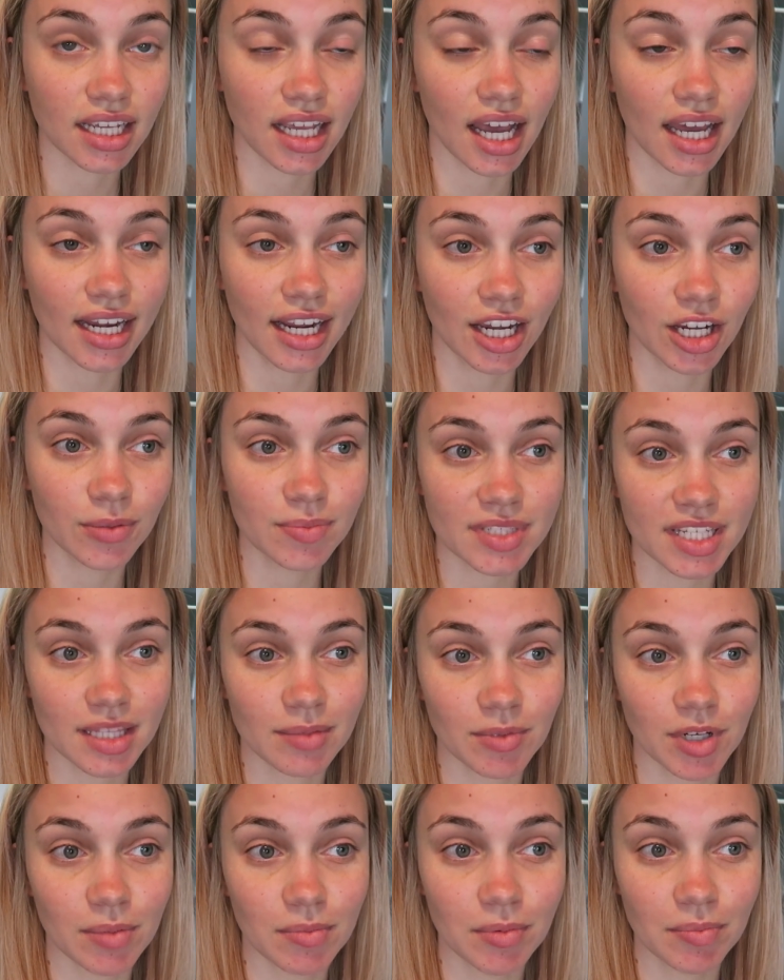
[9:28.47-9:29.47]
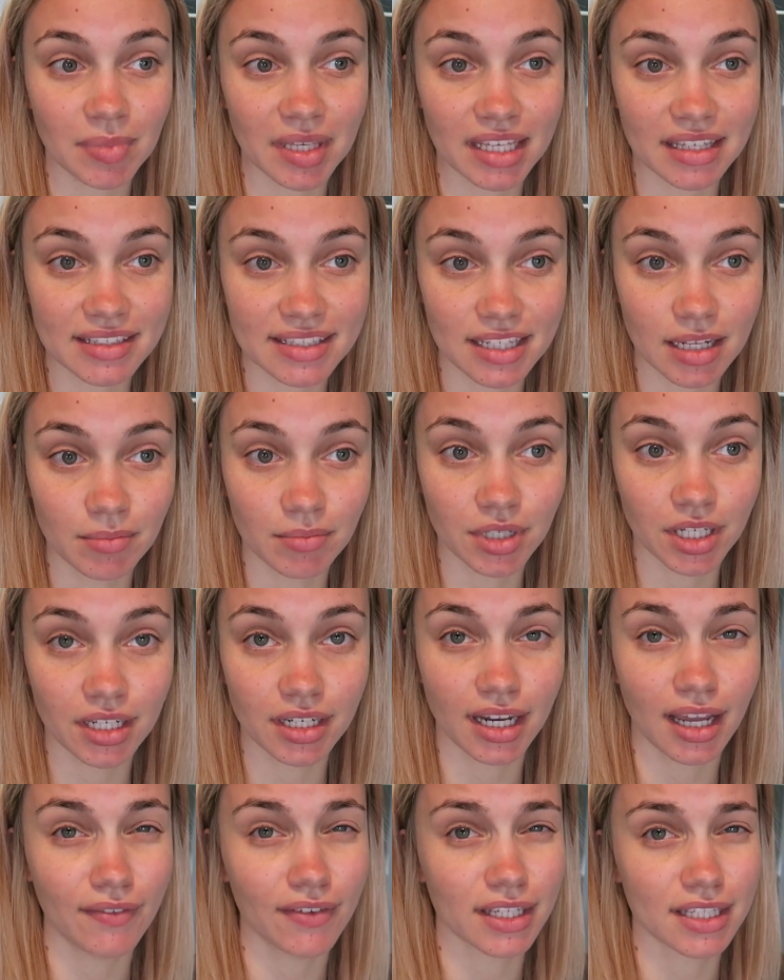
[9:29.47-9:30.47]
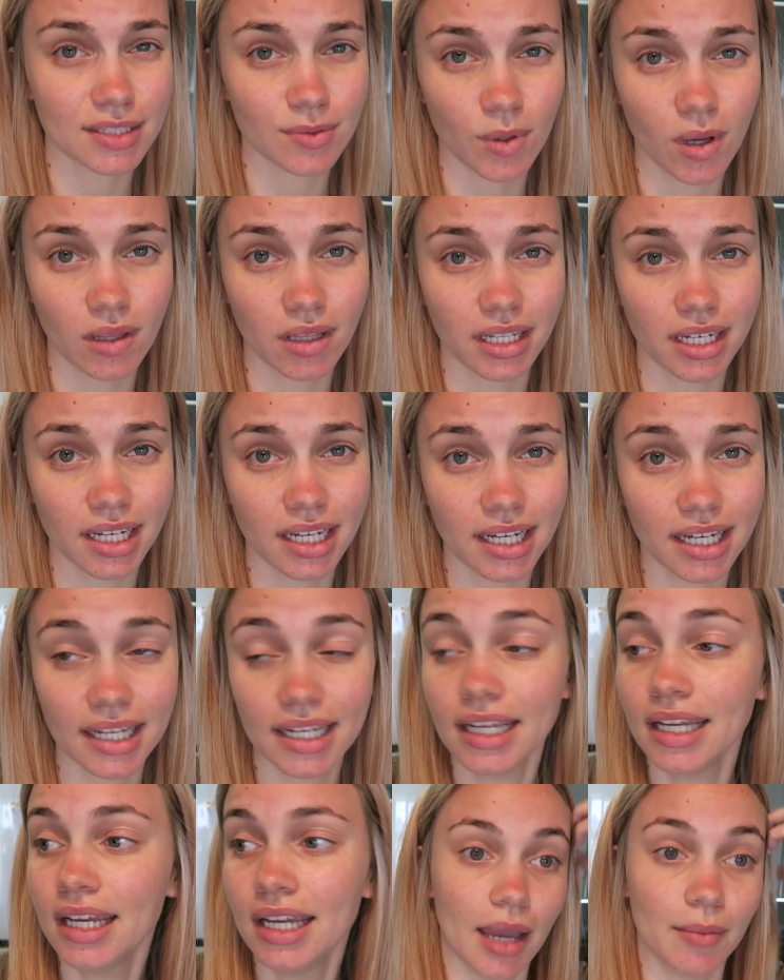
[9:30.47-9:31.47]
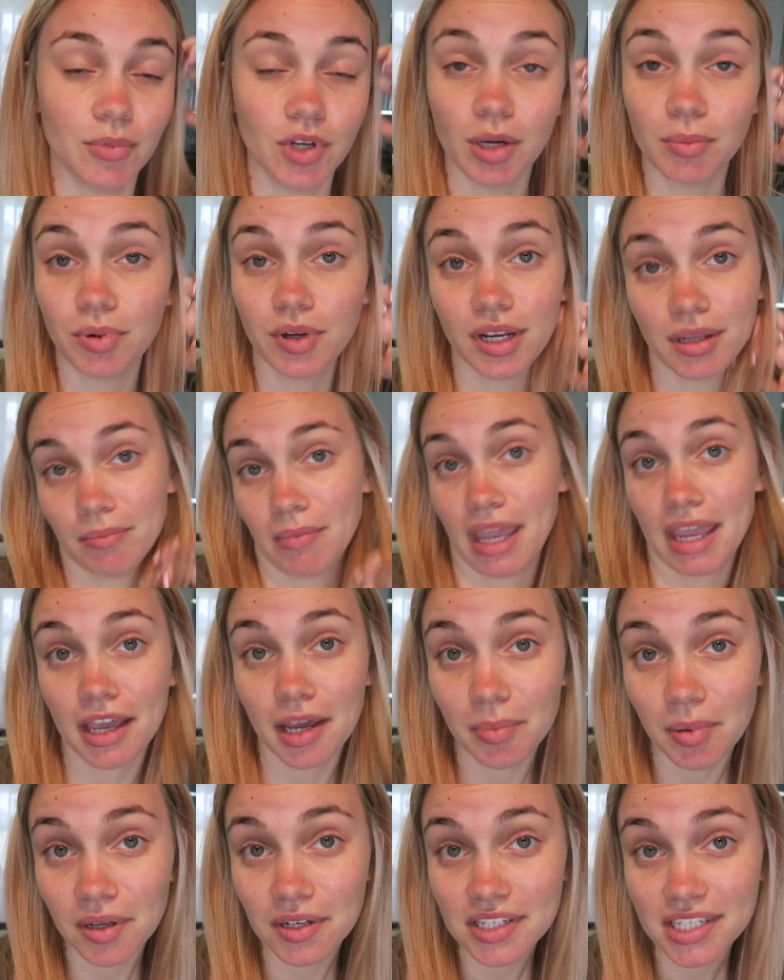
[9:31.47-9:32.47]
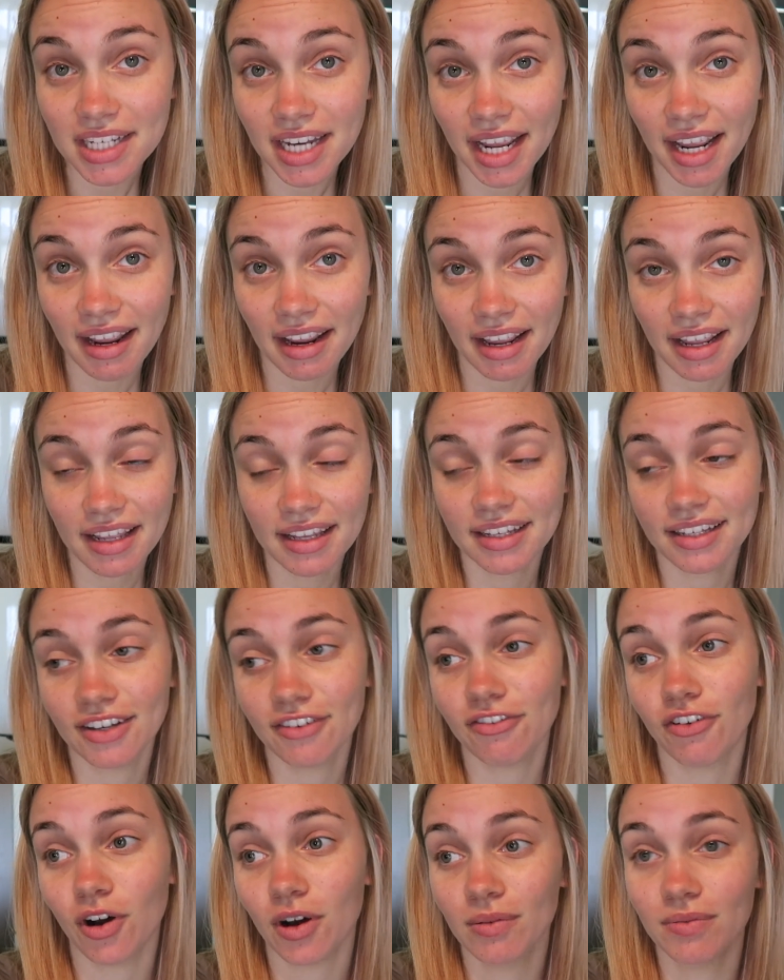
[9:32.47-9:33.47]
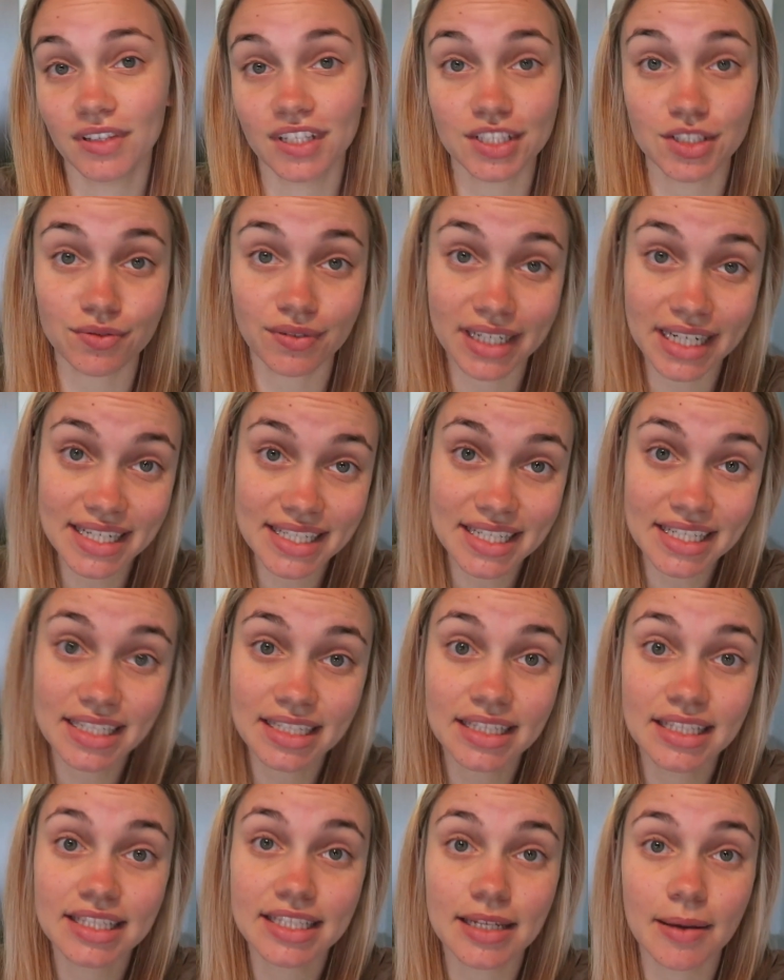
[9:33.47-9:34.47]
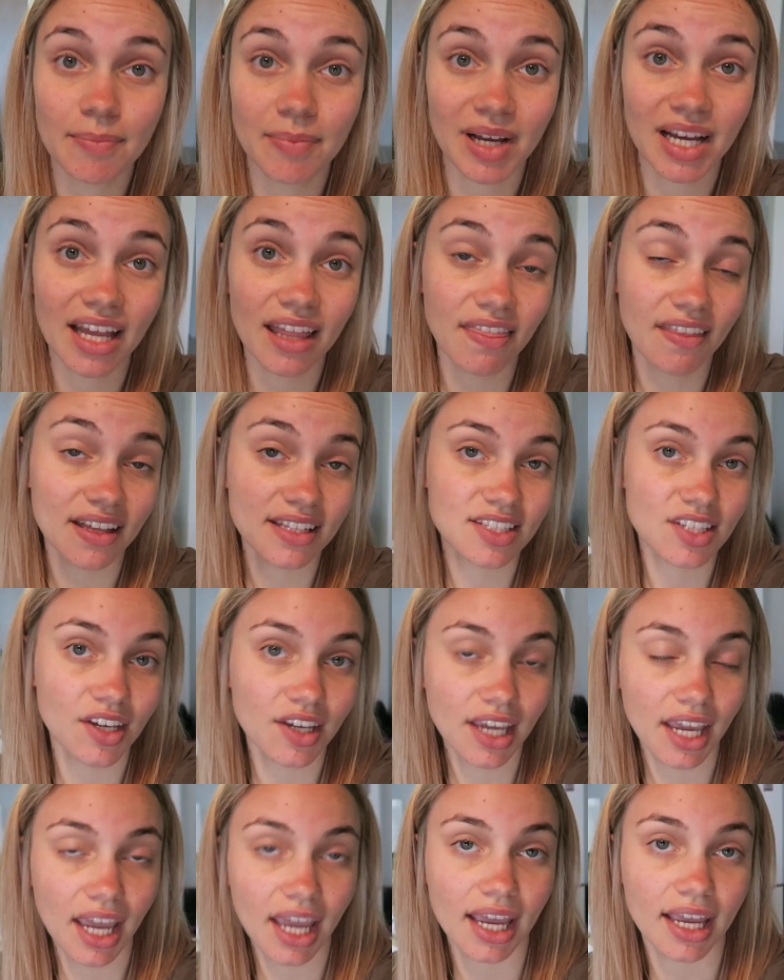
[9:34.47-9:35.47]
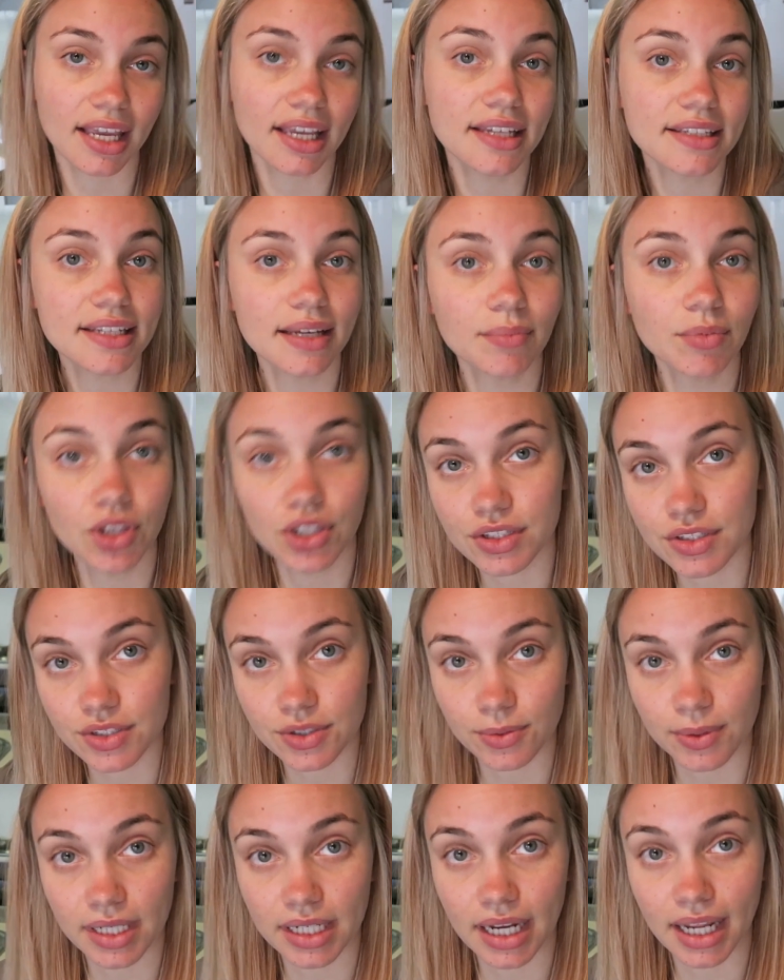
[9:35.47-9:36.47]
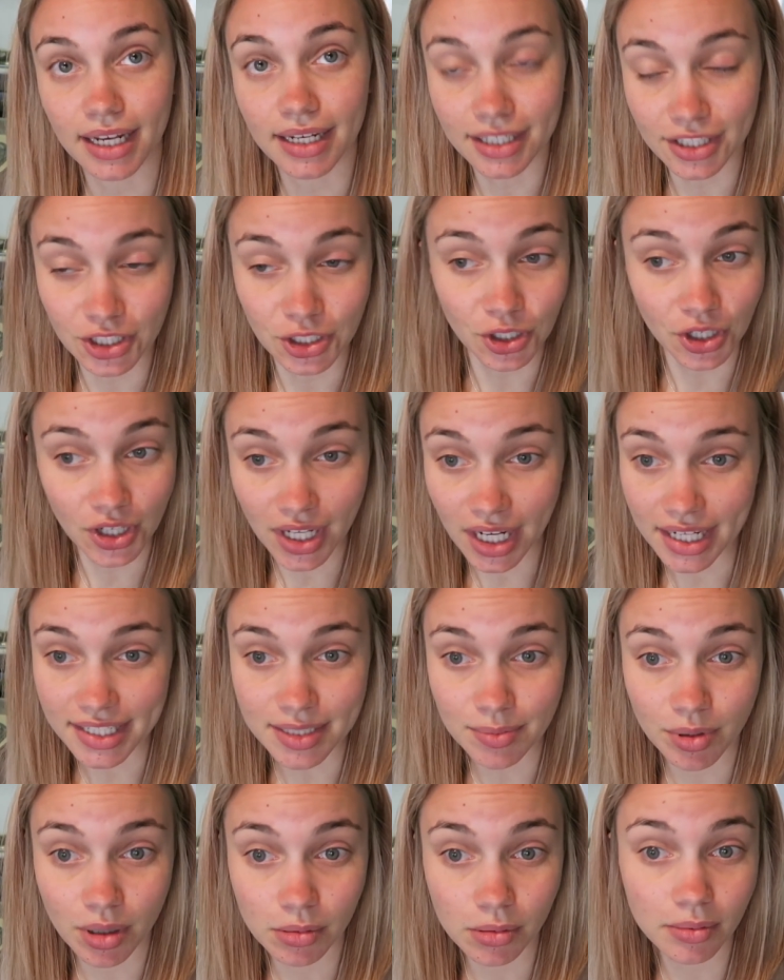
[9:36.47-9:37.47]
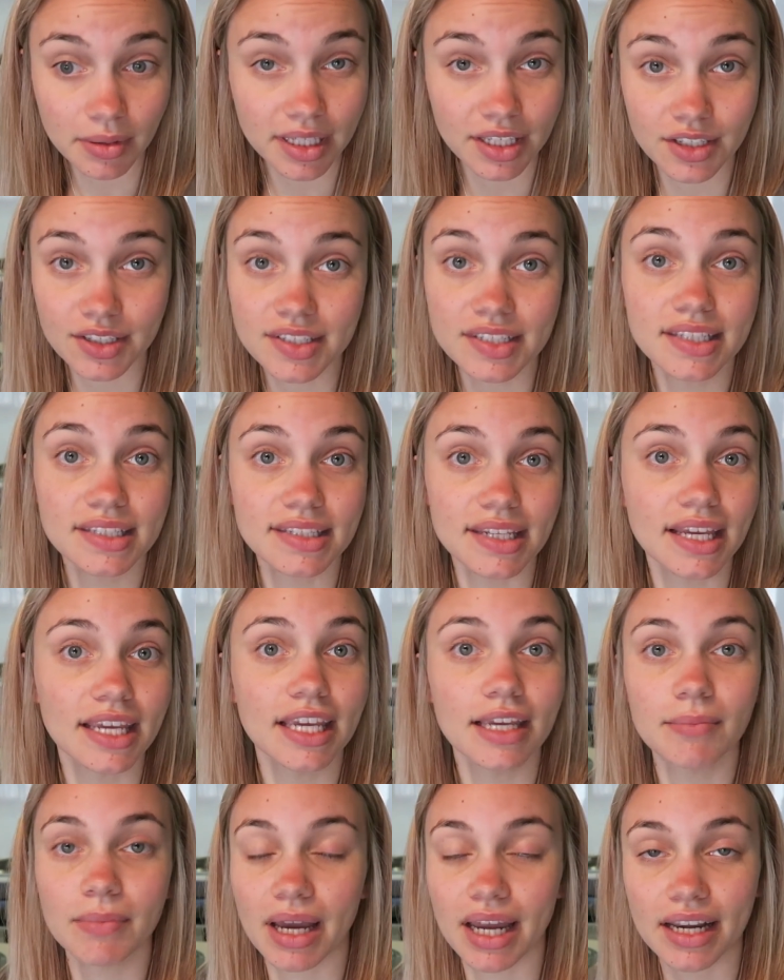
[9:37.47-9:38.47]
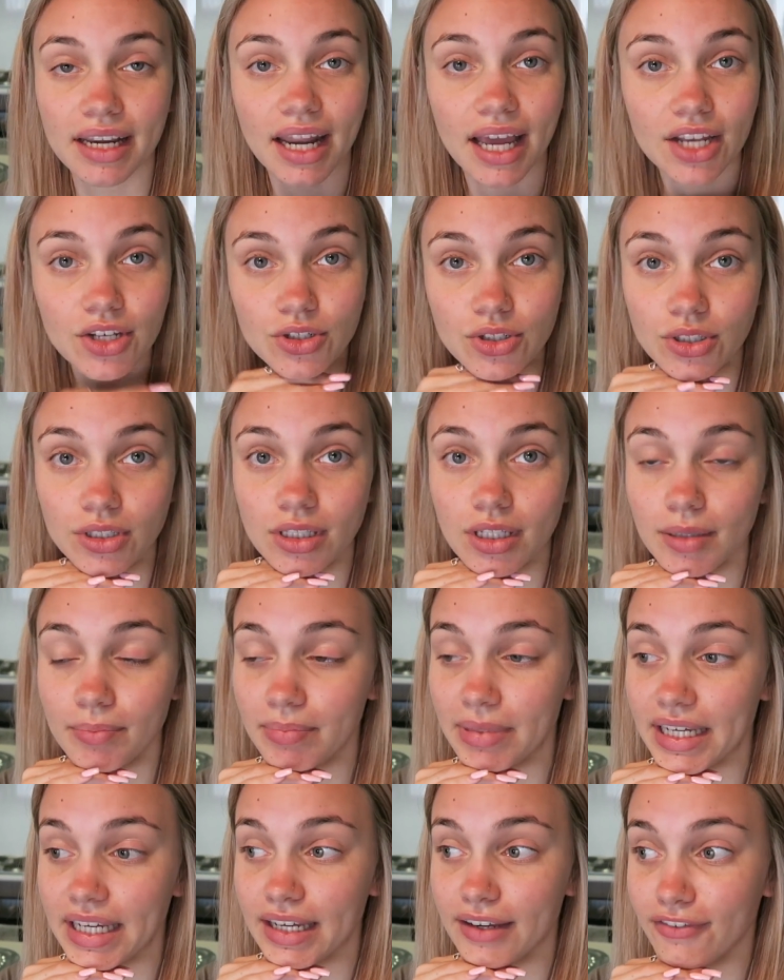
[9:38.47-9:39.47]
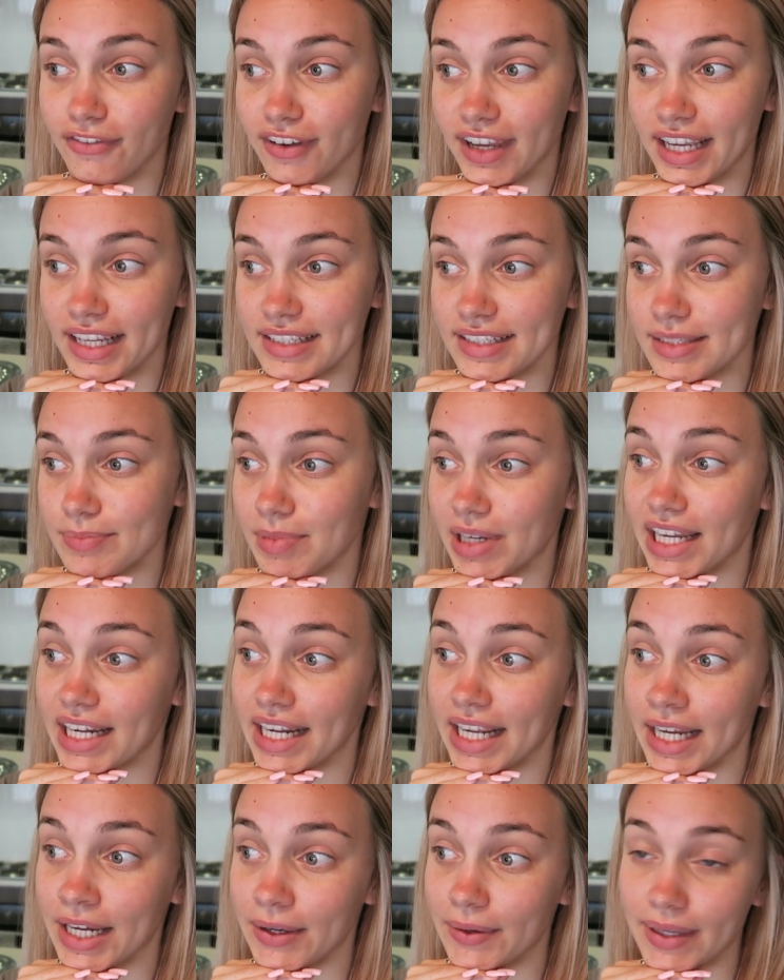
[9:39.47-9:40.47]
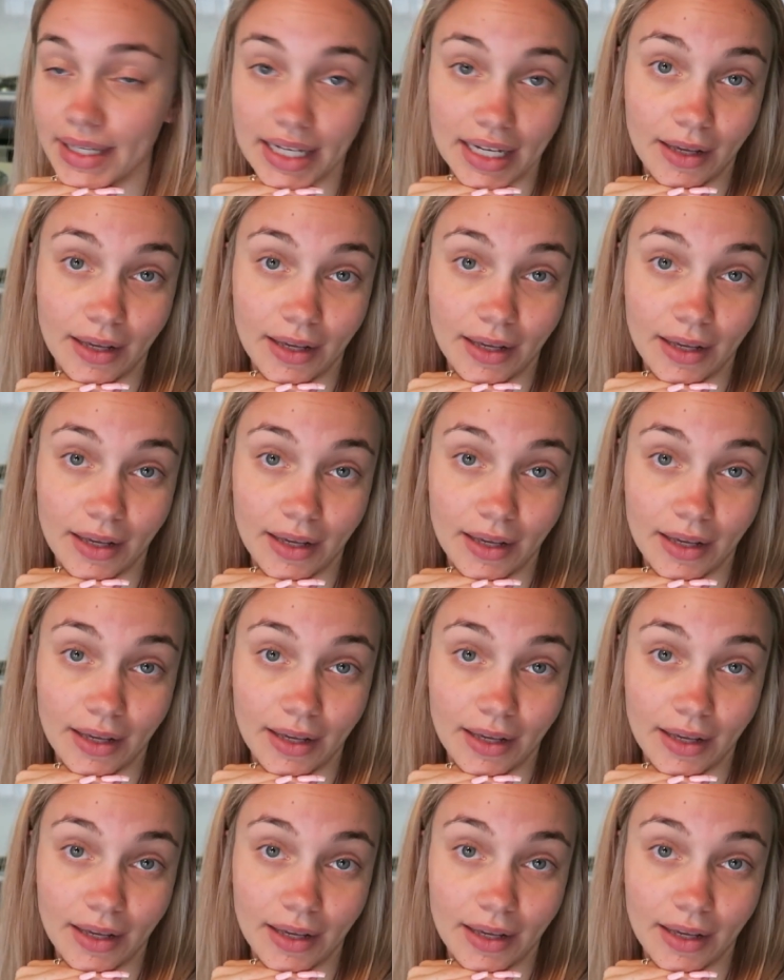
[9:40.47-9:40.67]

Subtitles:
kind of helps at the moment being sunburnt and having a swollen eye. I'm not putting makeup on today for obvious reasons, but that's okay because I'm used to it. And you guys are probably used to seeing my natural bare face by now